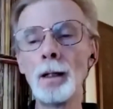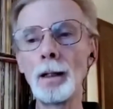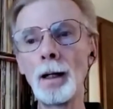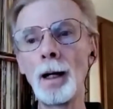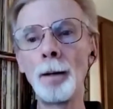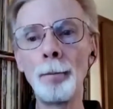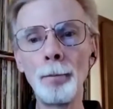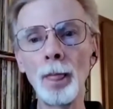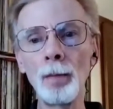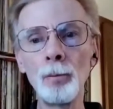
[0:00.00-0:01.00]

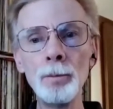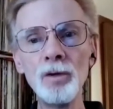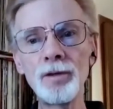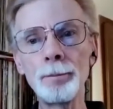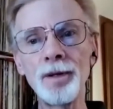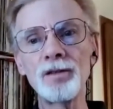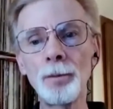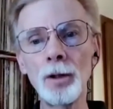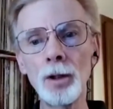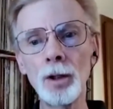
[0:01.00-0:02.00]
We moved to
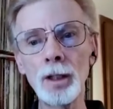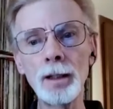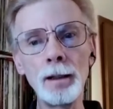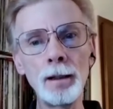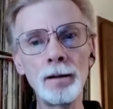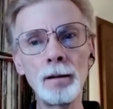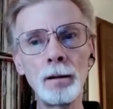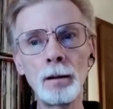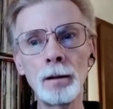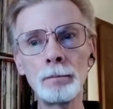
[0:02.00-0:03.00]
Pittsburgh
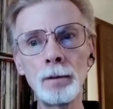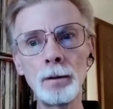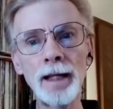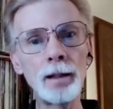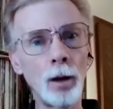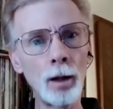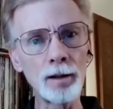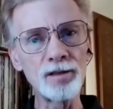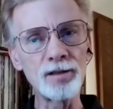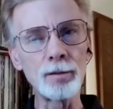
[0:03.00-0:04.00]
in late
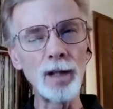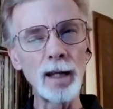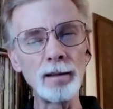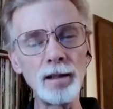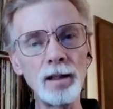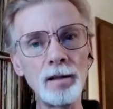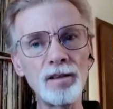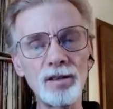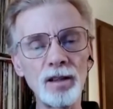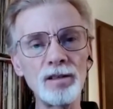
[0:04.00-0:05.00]
August of
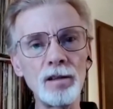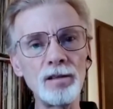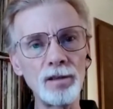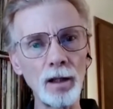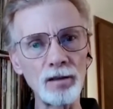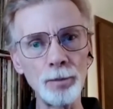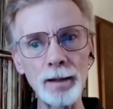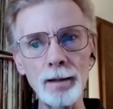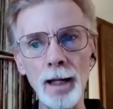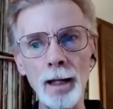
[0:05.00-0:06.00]
1966. My
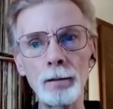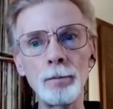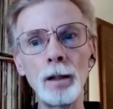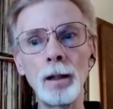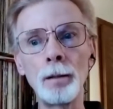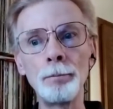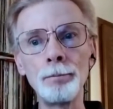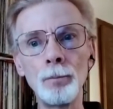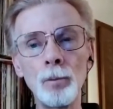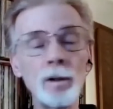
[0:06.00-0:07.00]
dad
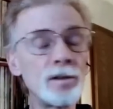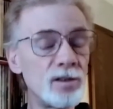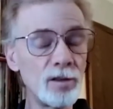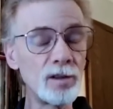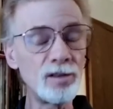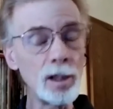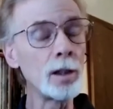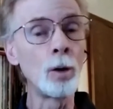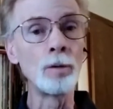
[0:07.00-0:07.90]
was CEO